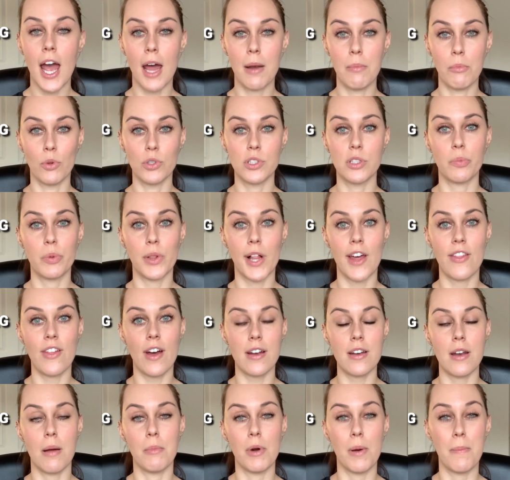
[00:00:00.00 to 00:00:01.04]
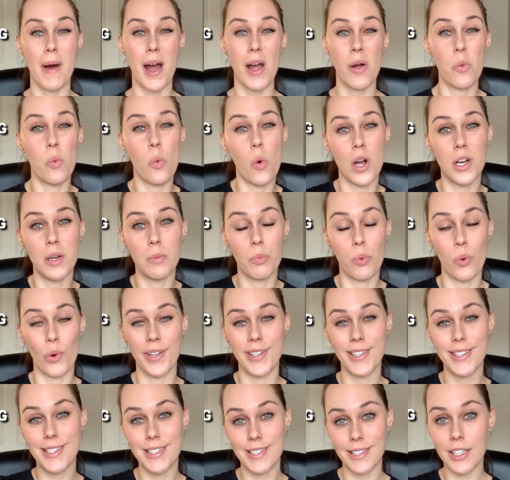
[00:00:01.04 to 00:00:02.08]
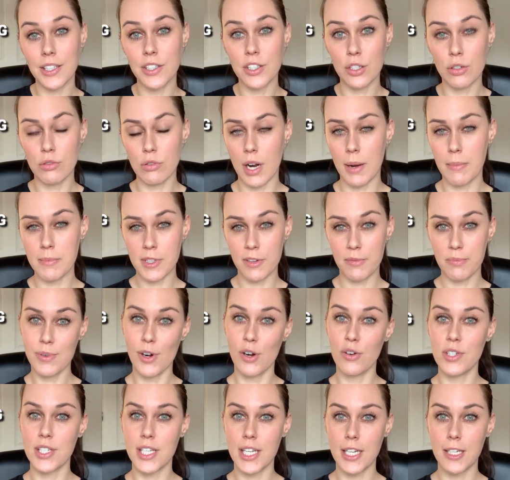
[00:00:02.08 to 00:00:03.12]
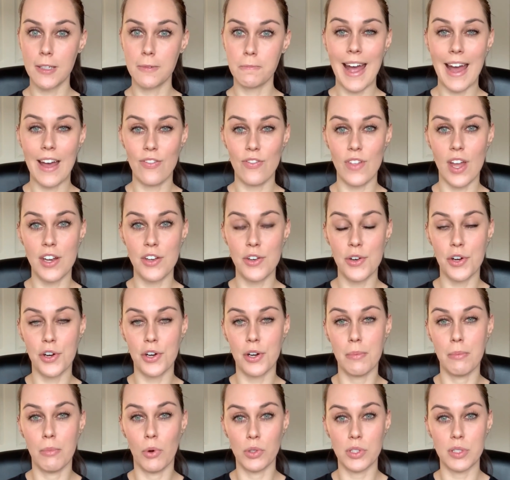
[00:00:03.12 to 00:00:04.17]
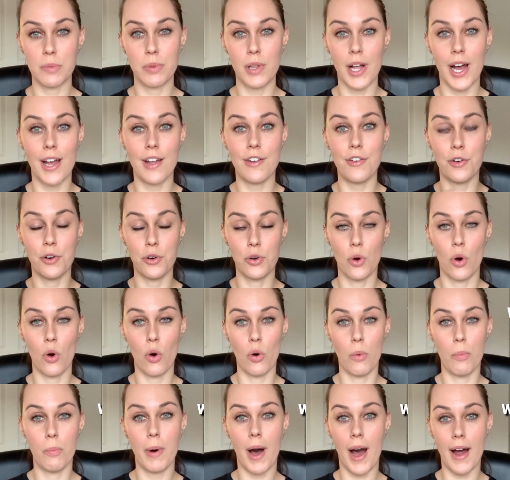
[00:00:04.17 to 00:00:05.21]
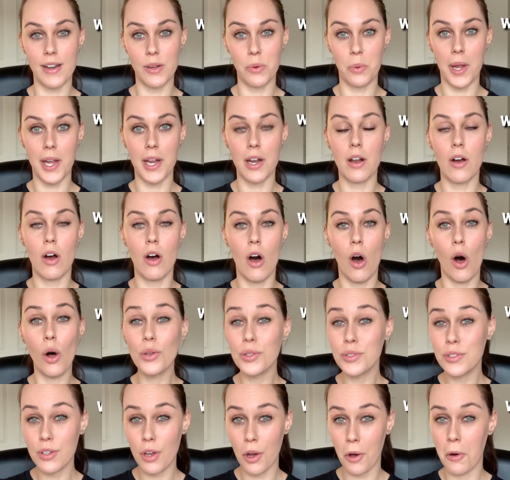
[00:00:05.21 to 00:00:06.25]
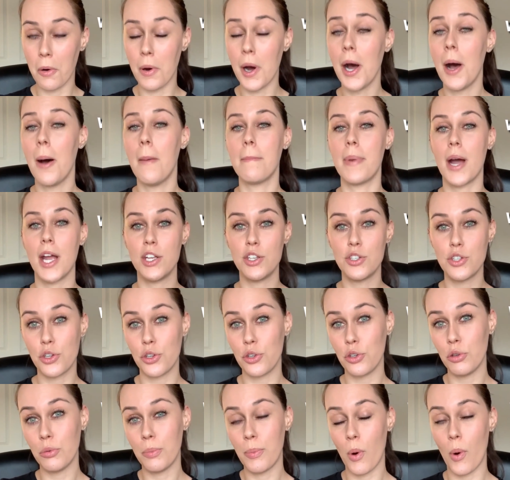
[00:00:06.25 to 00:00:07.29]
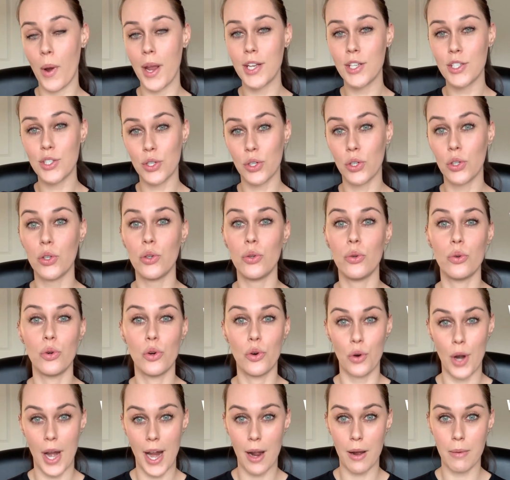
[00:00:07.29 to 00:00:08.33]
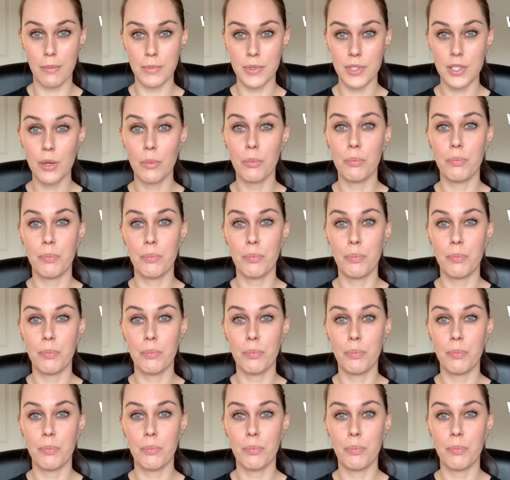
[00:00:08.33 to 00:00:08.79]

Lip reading: and multiply that number by 1.6 grams of protein. And then you're gonna multiply your goal body weight also by 2.2 grams.